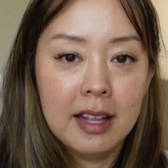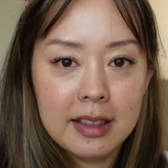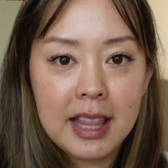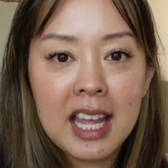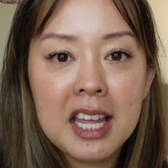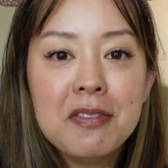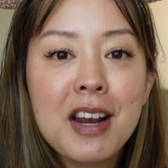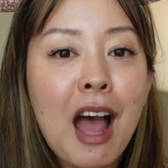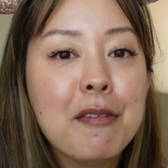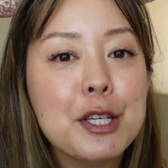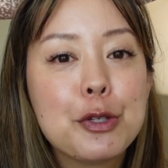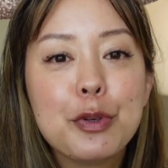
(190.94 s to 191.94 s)
They even
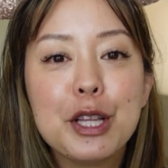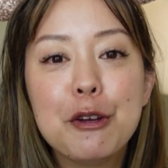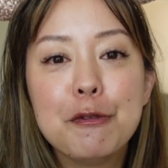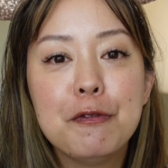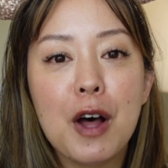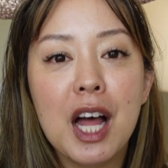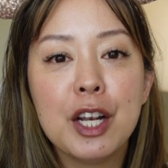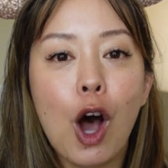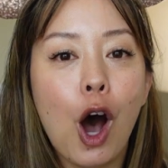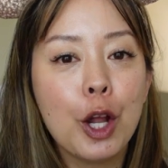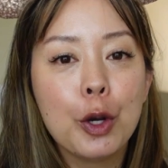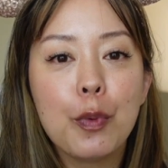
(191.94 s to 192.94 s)
have these really fun
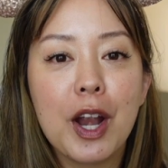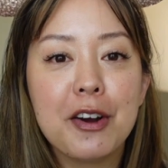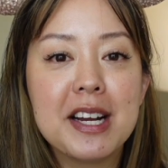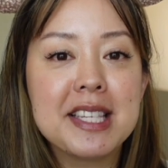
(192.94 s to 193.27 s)
honorary